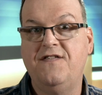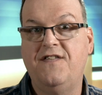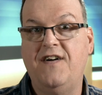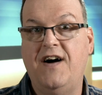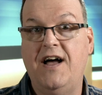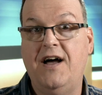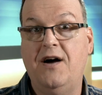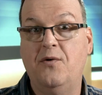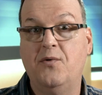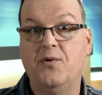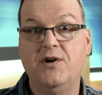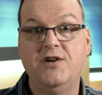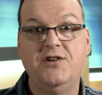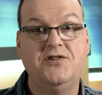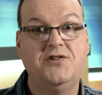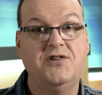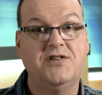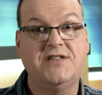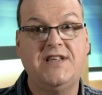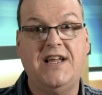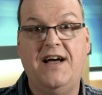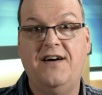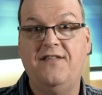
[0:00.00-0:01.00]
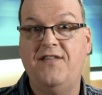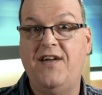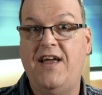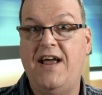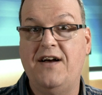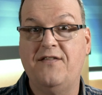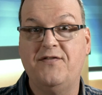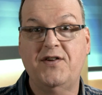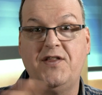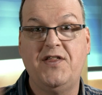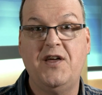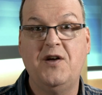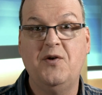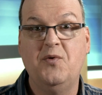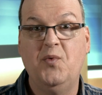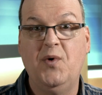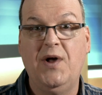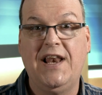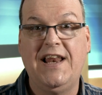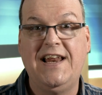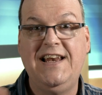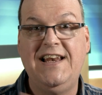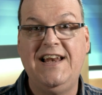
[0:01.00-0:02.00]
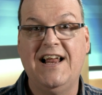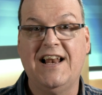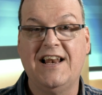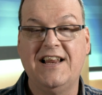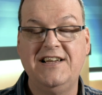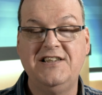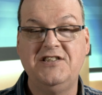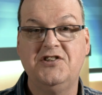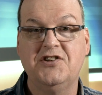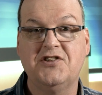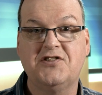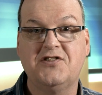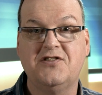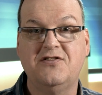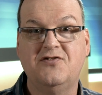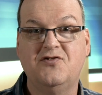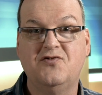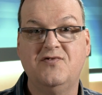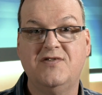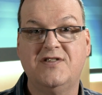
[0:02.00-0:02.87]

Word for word: file where you just have everything willy-nilly just